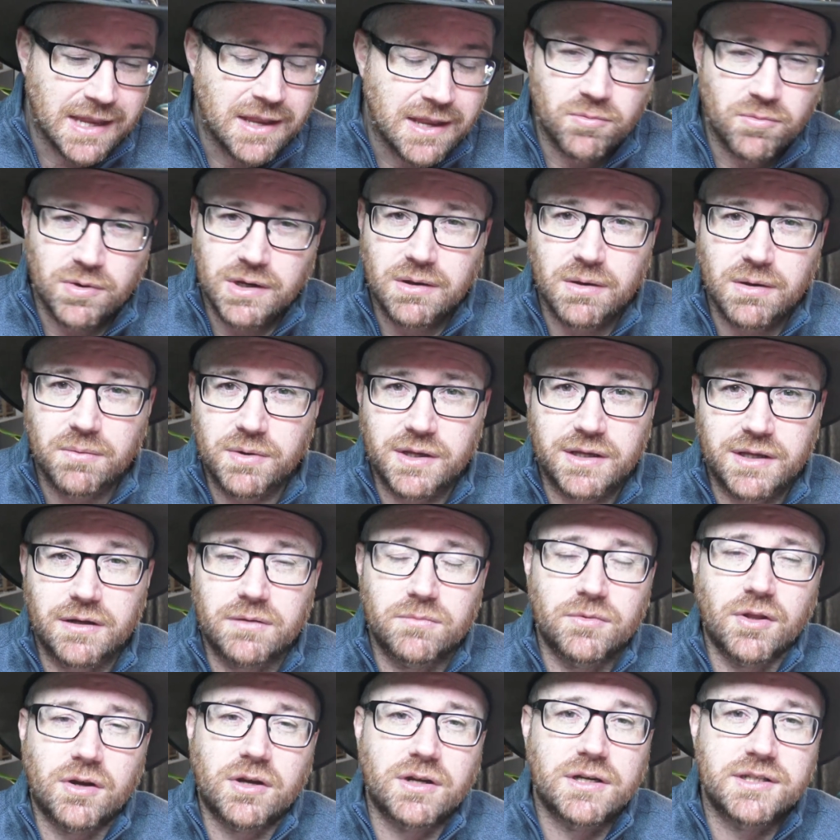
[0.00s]
We're
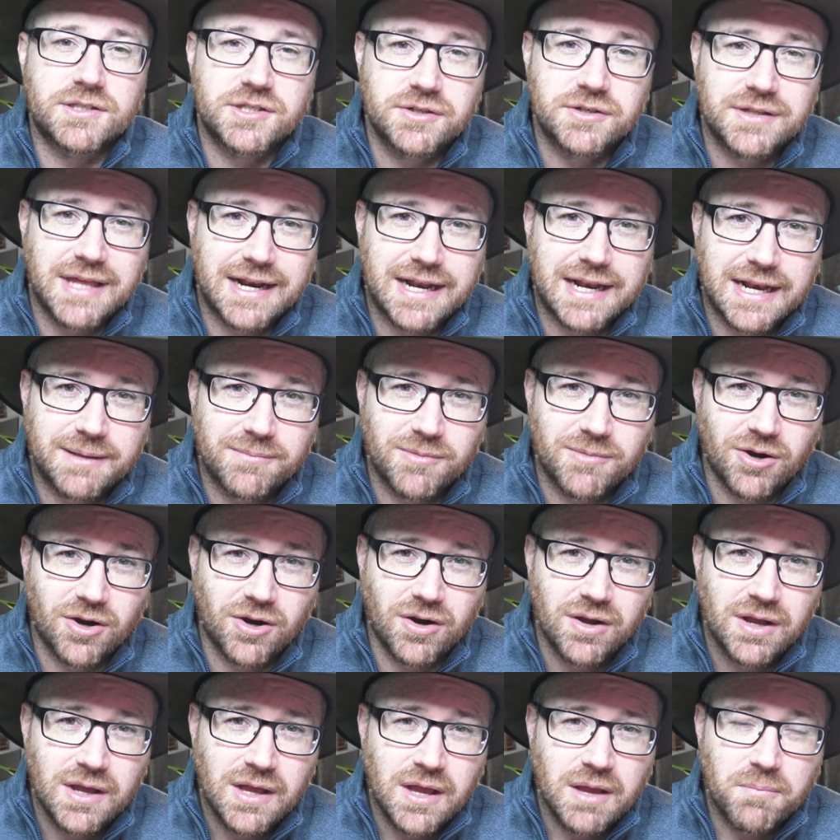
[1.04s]
not going to do that anymore.